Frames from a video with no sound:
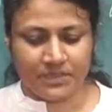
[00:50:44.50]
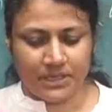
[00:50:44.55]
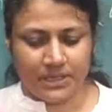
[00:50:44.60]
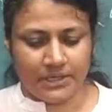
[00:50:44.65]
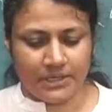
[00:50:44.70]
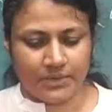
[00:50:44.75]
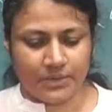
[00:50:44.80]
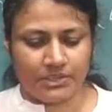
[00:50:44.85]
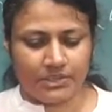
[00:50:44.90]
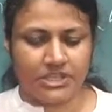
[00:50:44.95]

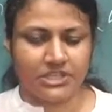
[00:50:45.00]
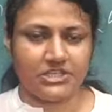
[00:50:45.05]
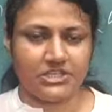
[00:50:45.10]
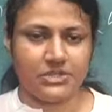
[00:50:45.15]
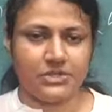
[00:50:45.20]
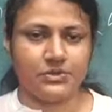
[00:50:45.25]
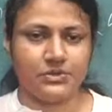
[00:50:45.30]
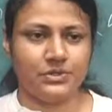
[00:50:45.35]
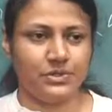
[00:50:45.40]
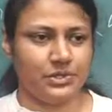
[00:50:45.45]
I know that
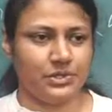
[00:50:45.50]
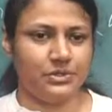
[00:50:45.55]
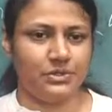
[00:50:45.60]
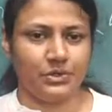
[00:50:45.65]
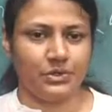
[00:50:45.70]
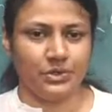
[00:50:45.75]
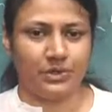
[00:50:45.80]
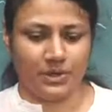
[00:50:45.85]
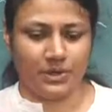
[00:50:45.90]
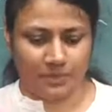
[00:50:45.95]
you
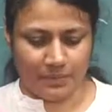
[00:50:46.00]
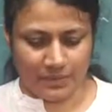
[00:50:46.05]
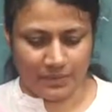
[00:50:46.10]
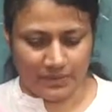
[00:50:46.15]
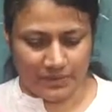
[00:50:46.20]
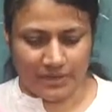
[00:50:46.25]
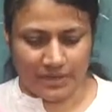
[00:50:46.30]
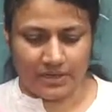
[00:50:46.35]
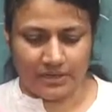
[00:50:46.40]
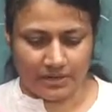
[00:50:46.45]
know
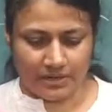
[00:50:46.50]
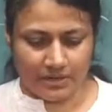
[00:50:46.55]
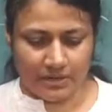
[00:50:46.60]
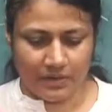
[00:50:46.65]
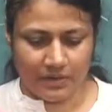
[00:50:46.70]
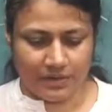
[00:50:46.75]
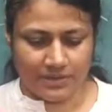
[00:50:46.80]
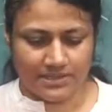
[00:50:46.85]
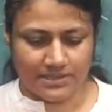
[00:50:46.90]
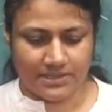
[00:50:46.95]
about our
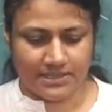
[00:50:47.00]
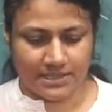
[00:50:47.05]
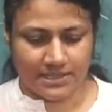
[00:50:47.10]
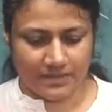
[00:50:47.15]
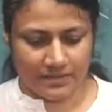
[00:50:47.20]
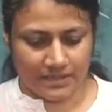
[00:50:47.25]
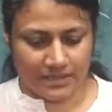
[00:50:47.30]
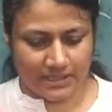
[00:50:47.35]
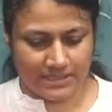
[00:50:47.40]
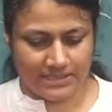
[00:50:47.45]
laws and
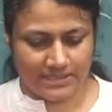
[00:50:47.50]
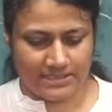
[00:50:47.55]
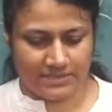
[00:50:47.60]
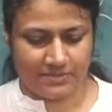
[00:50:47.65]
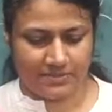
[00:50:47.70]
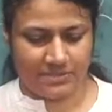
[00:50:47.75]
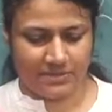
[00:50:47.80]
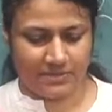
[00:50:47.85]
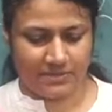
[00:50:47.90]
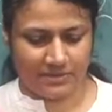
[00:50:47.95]
our
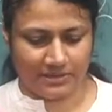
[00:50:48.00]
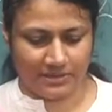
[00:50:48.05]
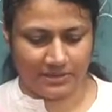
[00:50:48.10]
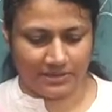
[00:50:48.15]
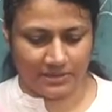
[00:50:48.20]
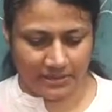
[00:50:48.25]
customs and all that.